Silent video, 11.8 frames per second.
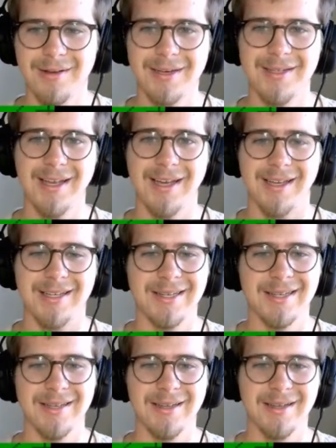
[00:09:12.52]
what a dick.
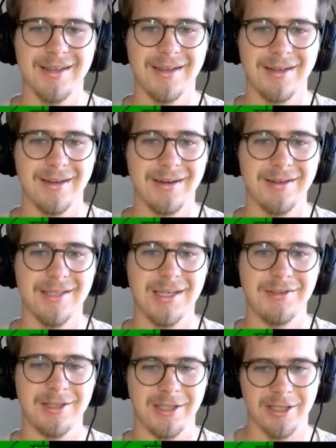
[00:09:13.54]
Uh, let's see
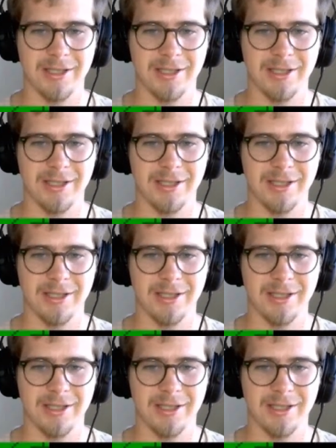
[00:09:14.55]
if this is a